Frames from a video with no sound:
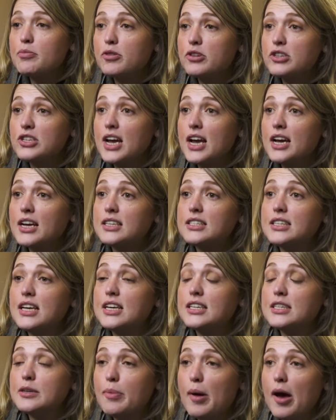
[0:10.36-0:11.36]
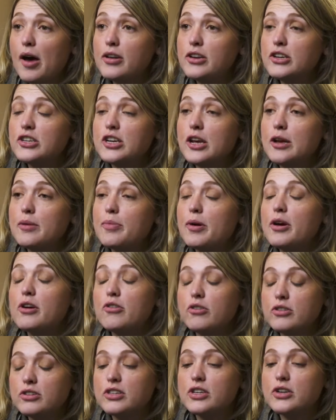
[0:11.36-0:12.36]
project is a partnership
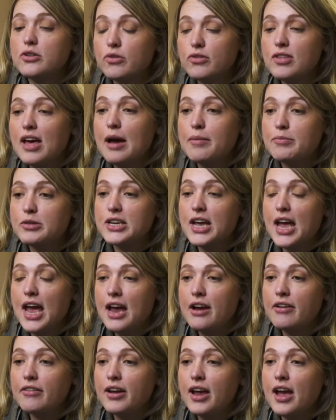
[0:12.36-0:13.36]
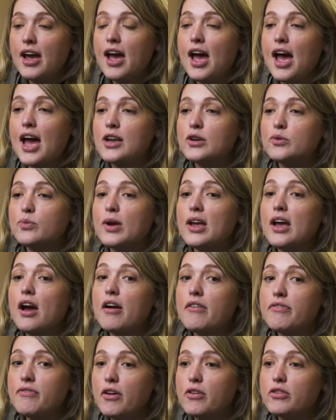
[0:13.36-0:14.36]
across the North Hampshire area, and we
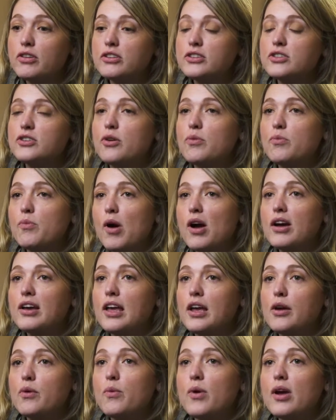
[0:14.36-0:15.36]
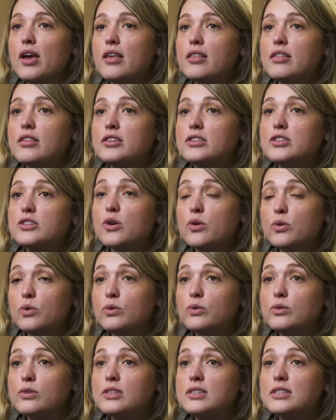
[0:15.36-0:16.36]
are focused on working with
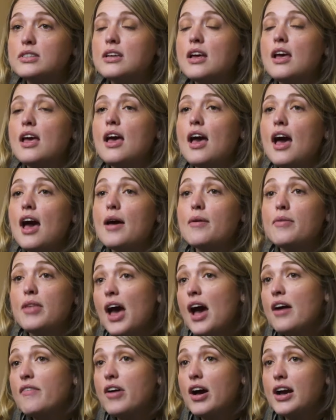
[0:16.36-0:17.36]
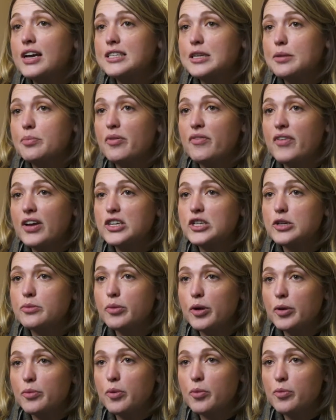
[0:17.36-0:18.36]
schools that have high
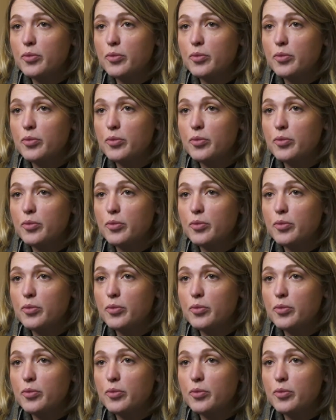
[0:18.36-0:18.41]
deprivation pupil